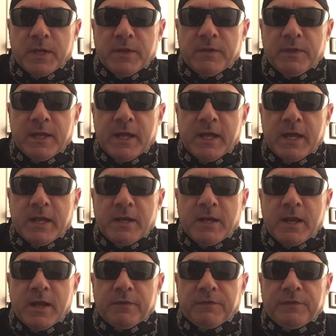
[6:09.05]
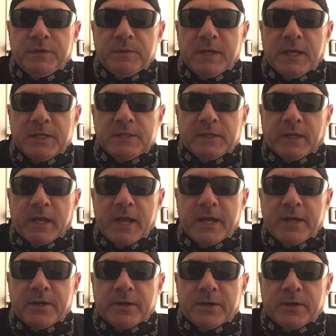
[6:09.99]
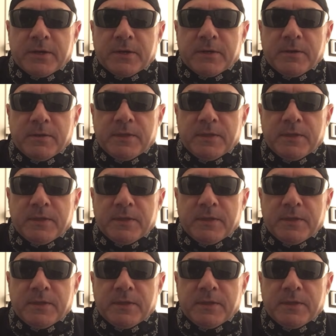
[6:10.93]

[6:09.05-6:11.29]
And then a few days later,